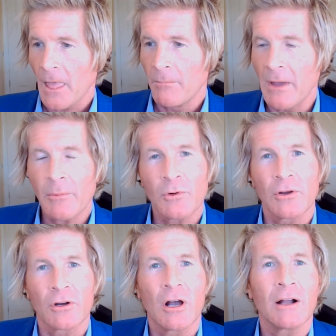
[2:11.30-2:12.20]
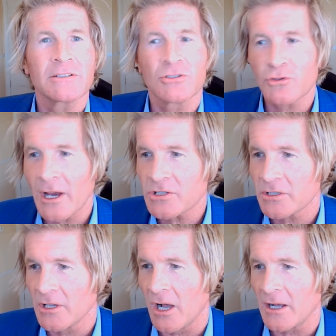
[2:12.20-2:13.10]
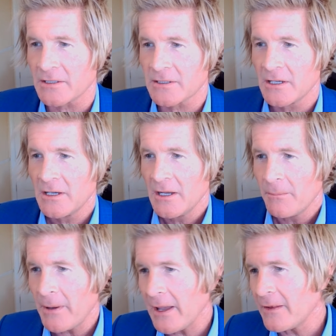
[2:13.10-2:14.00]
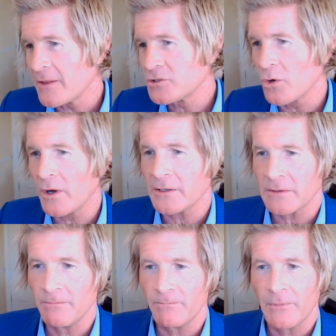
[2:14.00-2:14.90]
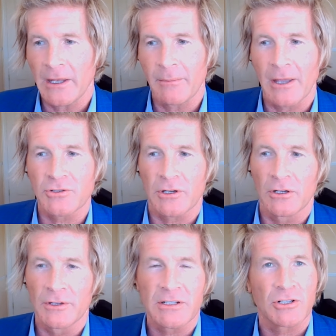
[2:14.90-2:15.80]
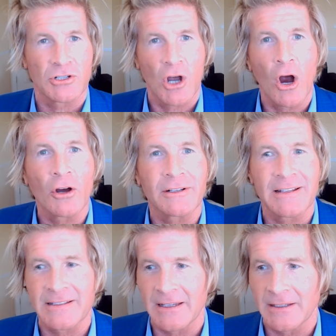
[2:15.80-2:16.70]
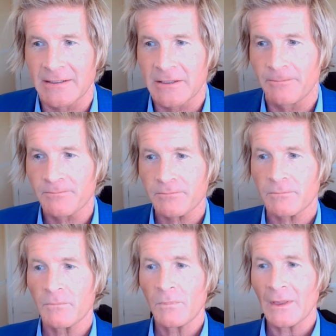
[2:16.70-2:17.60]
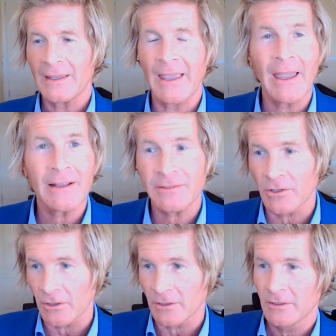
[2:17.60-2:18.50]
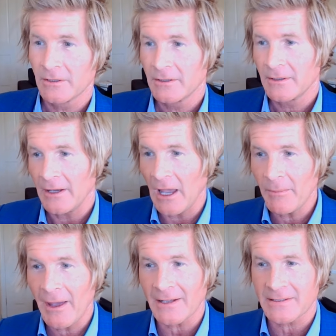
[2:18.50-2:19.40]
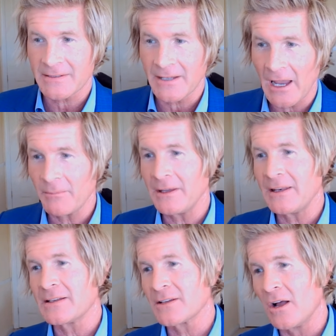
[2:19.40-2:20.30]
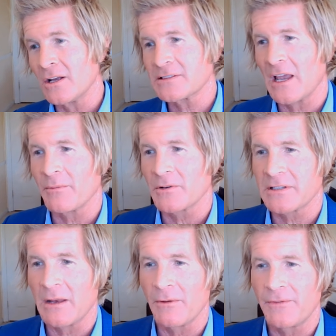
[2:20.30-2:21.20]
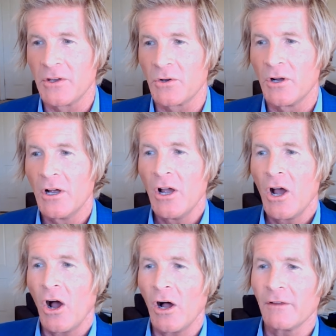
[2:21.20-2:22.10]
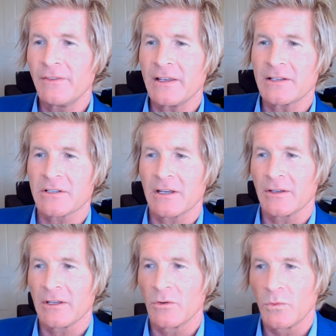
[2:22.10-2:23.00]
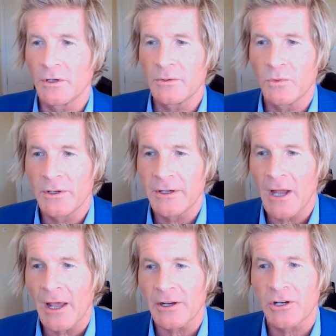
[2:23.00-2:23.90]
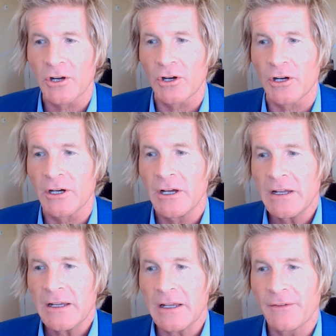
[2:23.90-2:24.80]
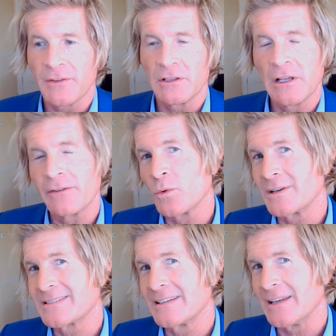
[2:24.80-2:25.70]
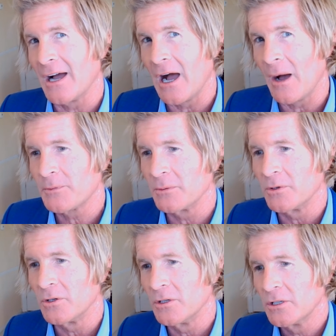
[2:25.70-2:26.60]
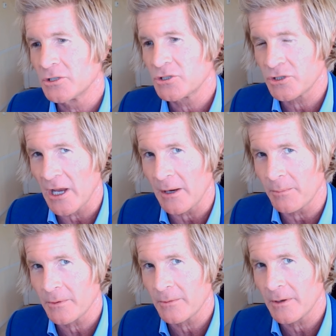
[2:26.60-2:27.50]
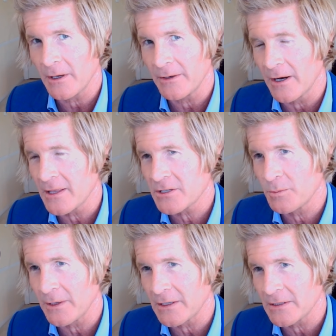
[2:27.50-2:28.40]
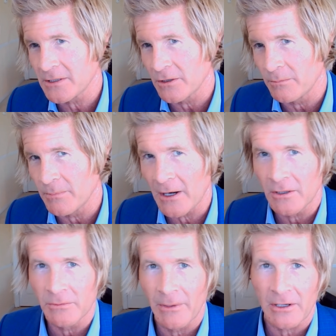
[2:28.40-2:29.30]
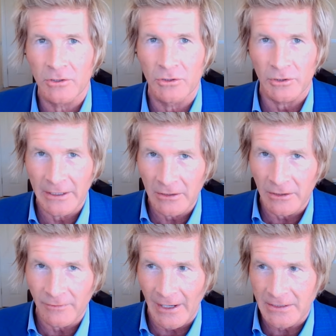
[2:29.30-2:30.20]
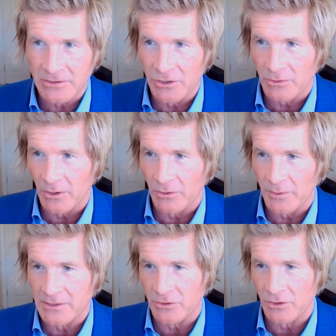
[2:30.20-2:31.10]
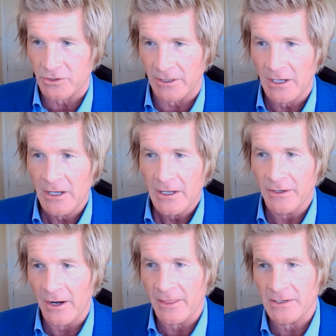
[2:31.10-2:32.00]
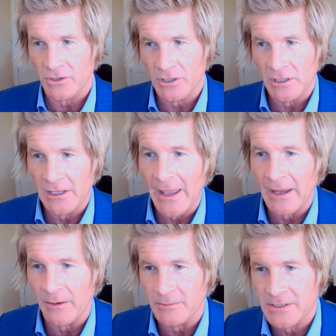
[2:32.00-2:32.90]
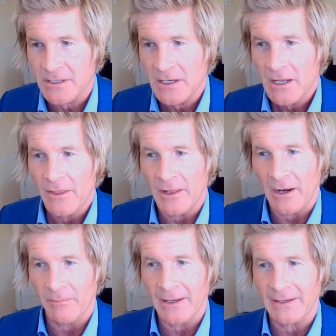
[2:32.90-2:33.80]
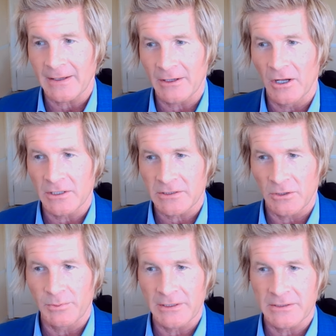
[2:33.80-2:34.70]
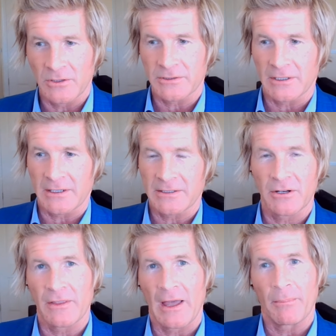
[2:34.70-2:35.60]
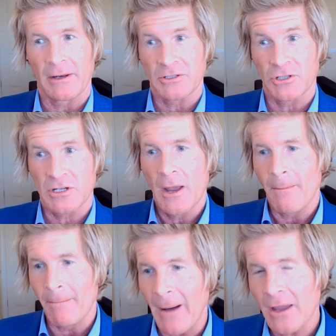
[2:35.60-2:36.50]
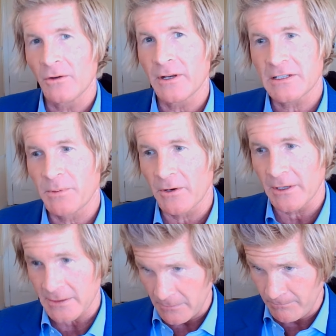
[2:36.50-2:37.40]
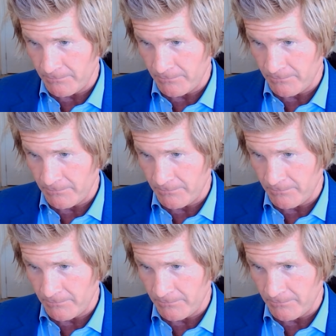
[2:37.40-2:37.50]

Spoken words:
Memory or concentration loss, pain in the joints, any major illness such as heart disease, cancer, MS, diabetes, Alzheimer's, to name a few. All of these, you know, would not occur if the liver was in optimal shape. And none of this should be considered medical or legal advice. Do your own research. And none of these are claims that I'm making at all. So please don't consider that. But it's just my own experience.